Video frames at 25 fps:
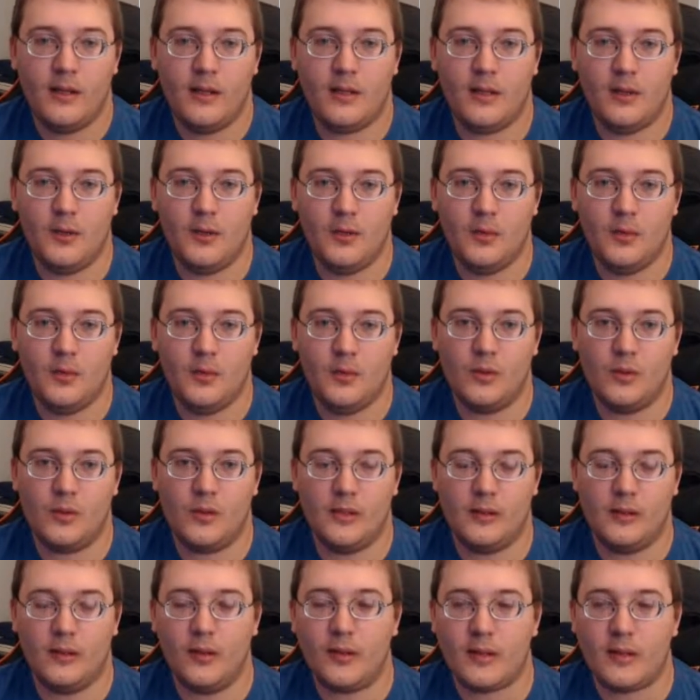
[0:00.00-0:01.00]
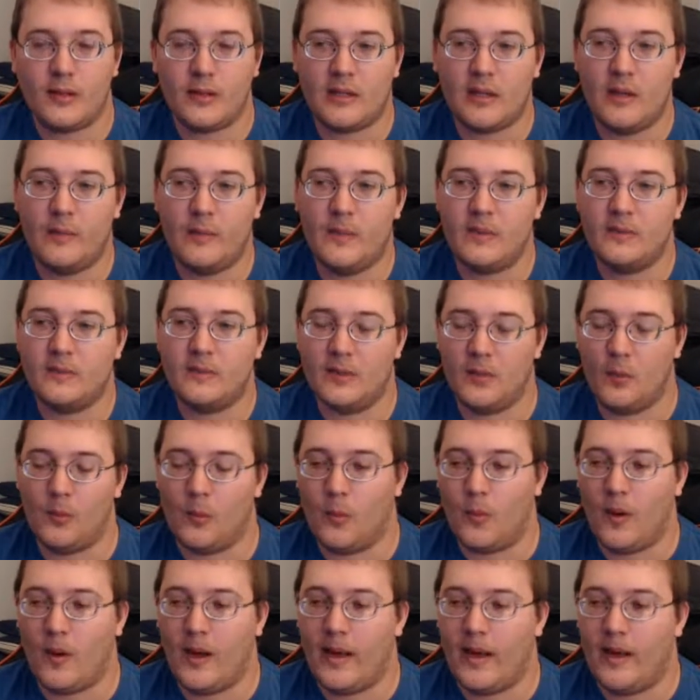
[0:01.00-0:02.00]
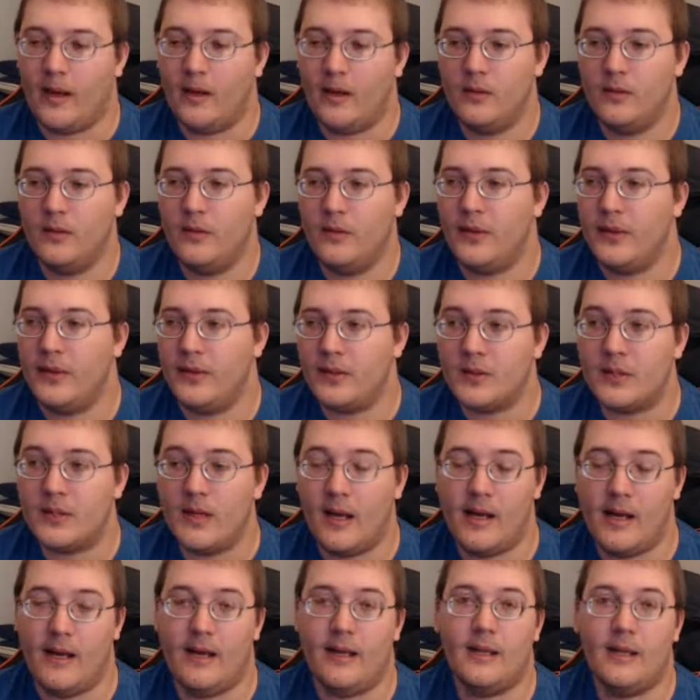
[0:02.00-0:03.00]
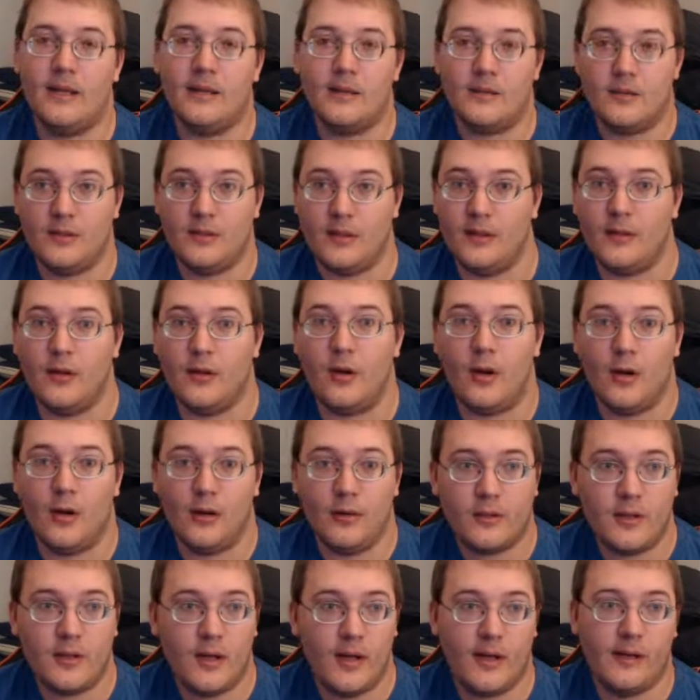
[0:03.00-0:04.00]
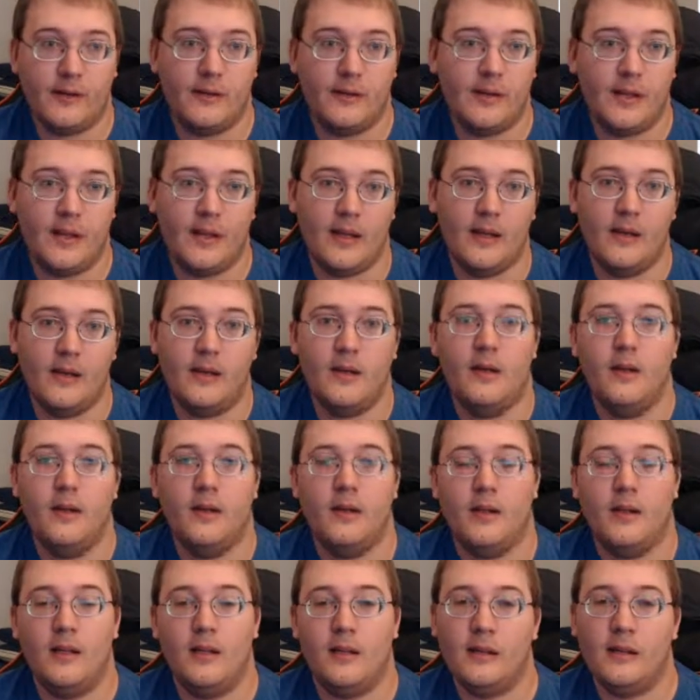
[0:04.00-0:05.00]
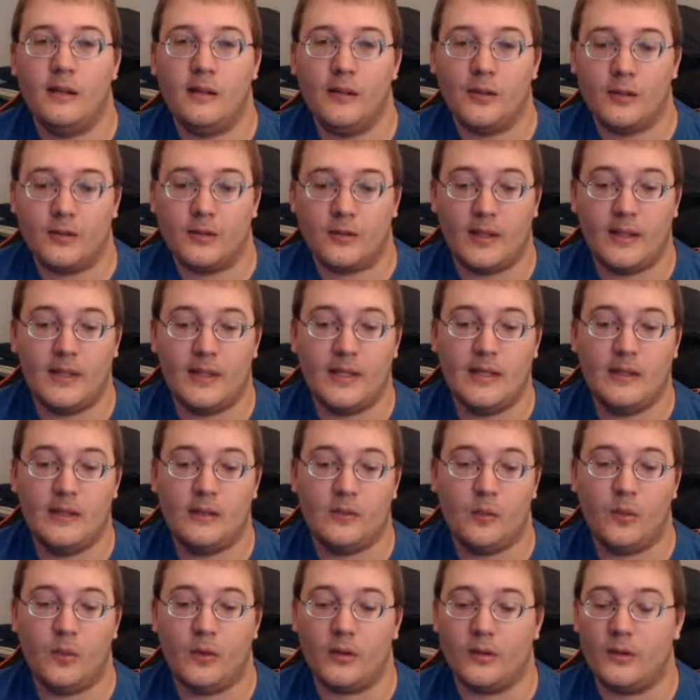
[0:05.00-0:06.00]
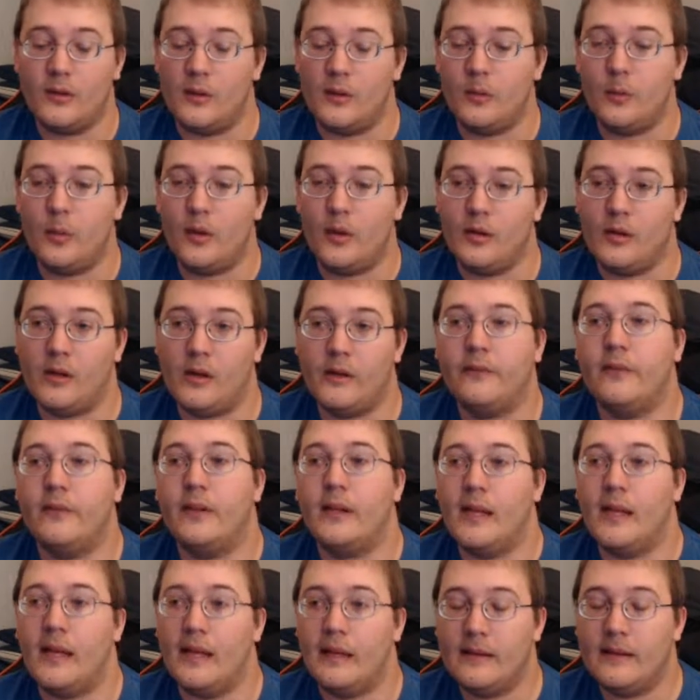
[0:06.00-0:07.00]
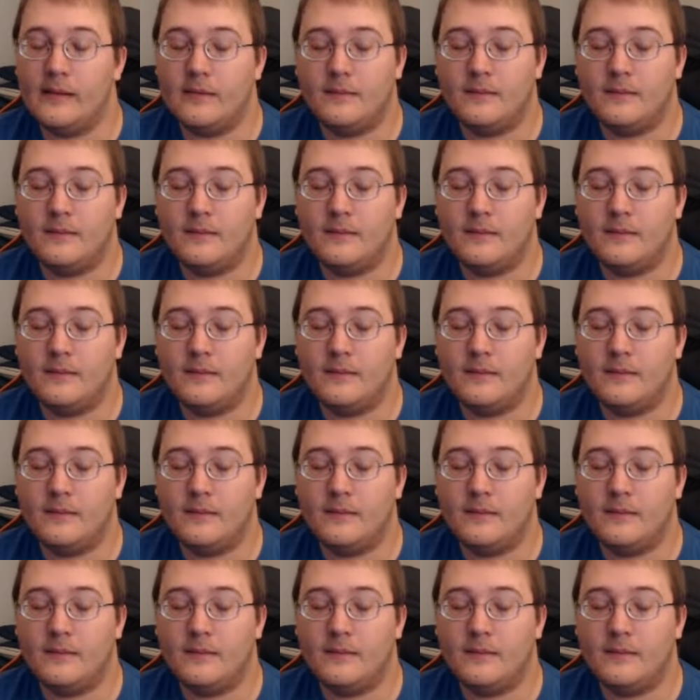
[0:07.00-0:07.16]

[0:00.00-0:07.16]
You could look at them and say, wow, this guy has done hard content and looks like he's worked his butt off to get it.